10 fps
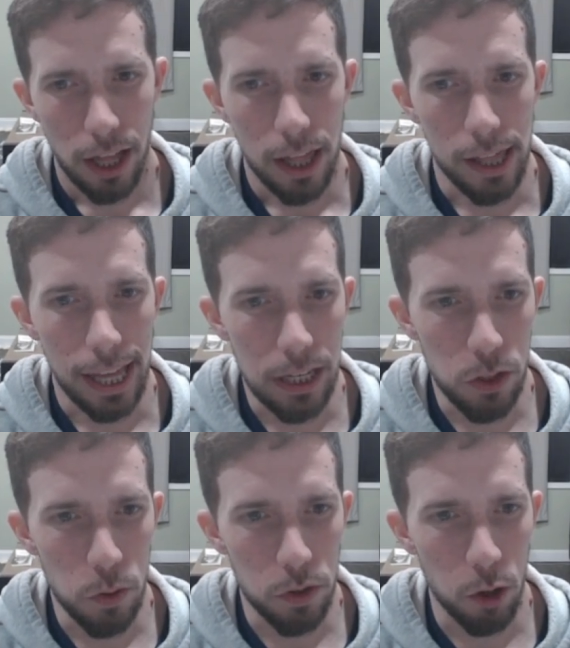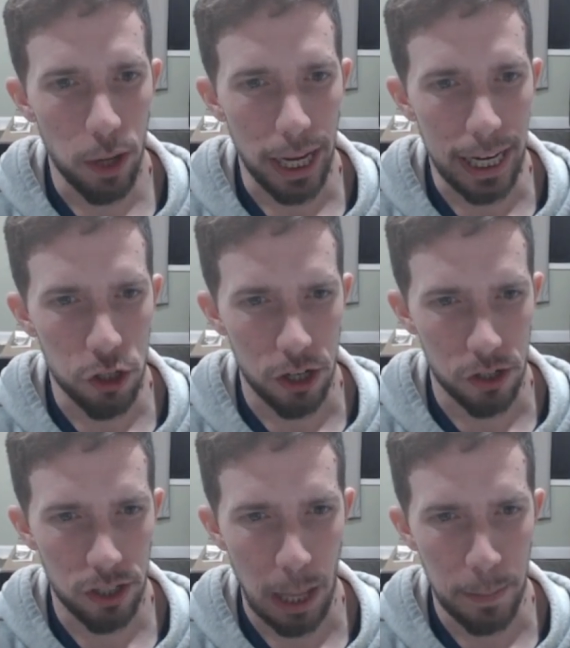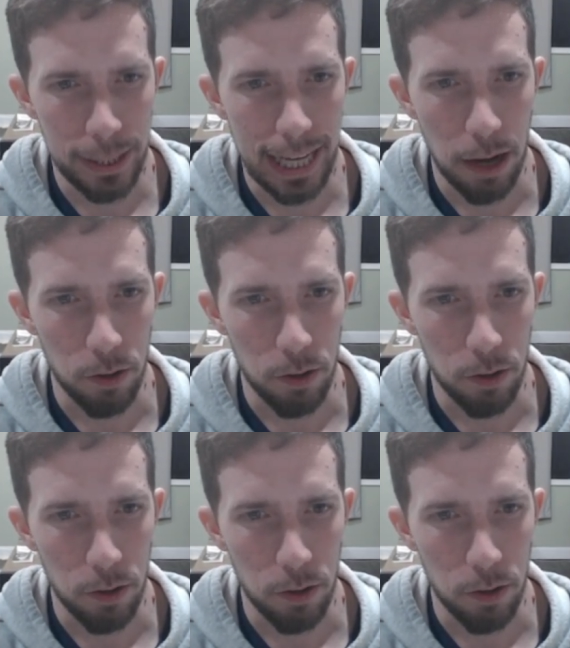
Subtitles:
then you go h6, clamping down